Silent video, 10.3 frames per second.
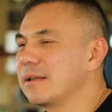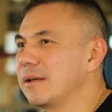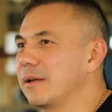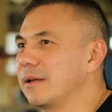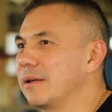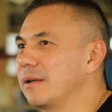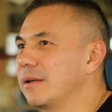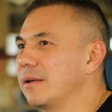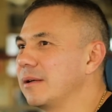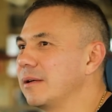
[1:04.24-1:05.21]

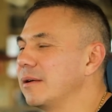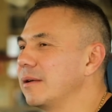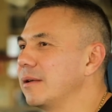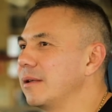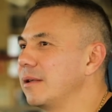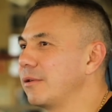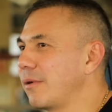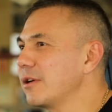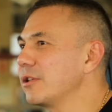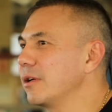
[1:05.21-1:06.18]
in
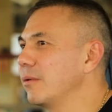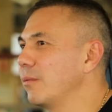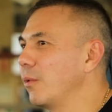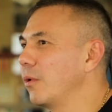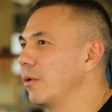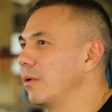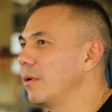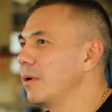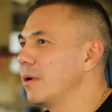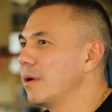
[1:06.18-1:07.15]
Russia were
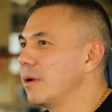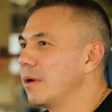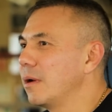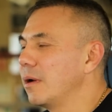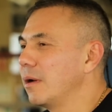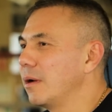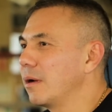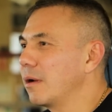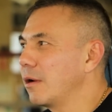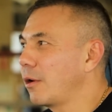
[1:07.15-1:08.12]

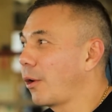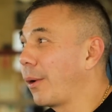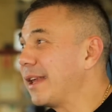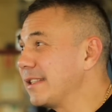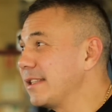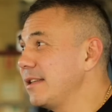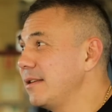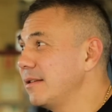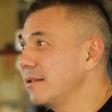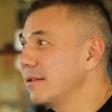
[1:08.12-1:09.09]
crazy.
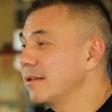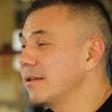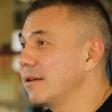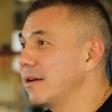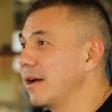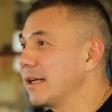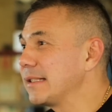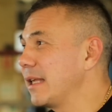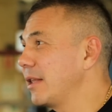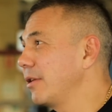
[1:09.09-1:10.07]
I
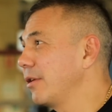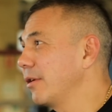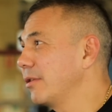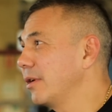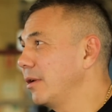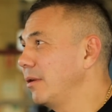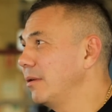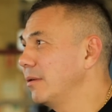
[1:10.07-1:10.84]
stayed in a hotel.